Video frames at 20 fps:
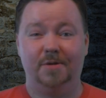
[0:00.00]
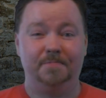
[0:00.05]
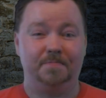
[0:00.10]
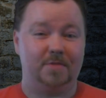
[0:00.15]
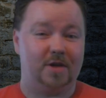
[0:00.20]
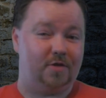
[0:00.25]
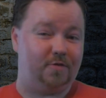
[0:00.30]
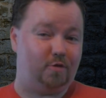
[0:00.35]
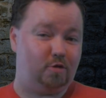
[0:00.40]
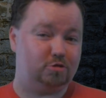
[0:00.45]

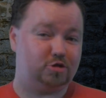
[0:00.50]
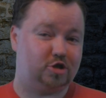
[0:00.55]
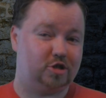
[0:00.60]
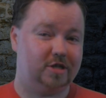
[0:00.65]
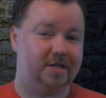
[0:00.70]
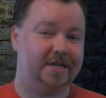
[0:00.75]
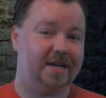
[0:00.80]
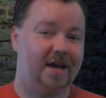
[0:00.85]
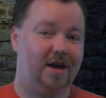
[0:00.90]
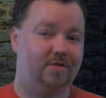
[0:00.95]

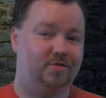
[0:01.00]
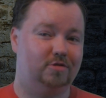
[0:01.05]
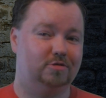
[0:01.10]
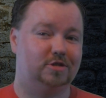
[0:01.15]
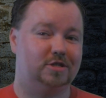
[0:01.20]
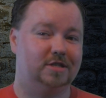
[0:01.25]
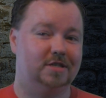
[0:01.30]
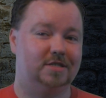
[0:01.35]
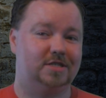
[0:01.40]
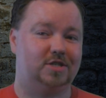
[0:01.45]
Unfortunately, now
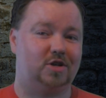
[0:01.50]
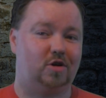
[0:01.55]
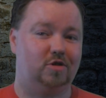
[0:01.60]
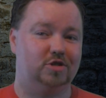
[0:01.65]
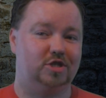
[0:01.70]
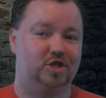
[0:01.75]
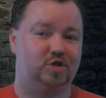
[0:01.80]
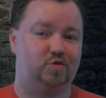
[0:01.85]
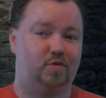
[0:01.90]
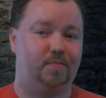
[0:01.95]
those lists are
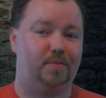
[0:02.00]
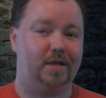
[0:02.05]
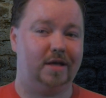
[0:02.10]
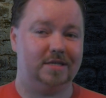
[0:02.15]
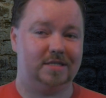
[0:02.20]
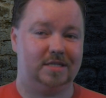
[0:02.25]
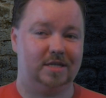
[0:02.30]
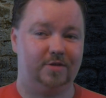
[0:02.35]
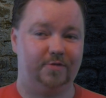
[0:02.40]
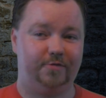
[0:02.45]
just
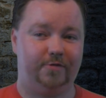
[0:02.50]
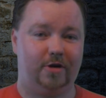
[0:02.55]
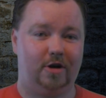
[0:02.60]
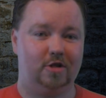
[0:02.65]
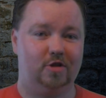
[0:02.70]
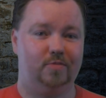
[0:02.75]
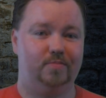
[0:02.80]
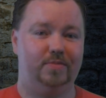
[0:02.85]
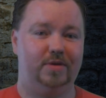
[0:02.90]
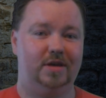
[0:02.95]
replacing
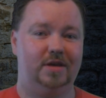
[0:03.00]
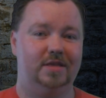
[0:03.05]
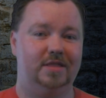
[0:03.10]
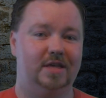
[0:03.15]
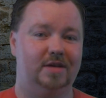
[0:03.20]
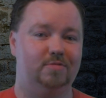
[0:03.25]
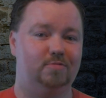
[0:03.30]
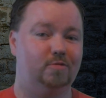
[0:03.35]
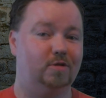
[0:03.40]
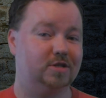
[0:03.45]
Follow Me
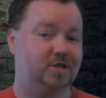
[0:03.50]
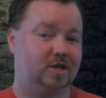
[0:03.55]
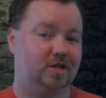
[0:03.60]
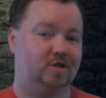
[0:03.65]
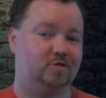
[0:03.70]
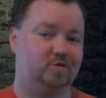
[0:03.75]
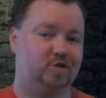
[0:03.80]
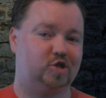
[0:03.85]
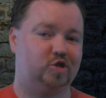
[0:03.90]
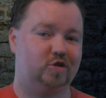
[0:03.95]
that was on
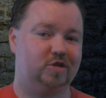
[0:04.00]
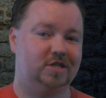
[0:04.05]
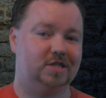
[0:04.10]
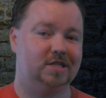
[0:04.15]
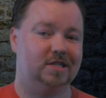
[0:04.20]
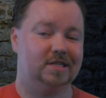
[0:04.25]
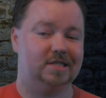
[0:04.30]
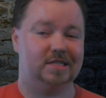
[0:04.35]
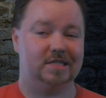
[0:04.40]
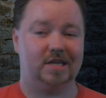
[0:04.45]
the restricted
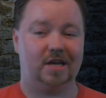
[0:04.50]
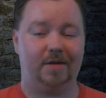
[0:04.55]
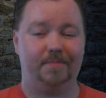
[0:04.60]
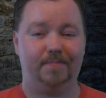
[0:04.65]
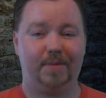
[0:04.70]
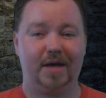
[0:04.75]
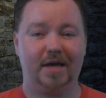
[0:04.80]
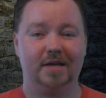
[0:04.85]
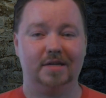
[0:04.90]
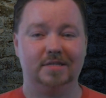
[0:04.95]
list and got
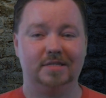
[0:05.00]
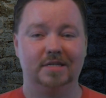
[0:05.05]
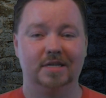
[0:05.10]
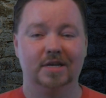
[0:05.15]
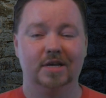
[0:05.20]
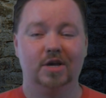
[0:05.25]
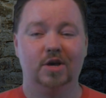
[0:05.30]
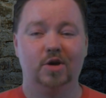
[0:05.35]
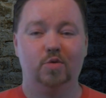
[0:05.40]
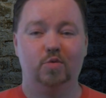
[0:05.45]
banned
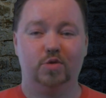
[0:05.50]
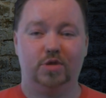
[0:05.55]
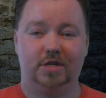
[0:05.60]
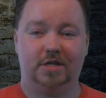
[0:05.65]
with a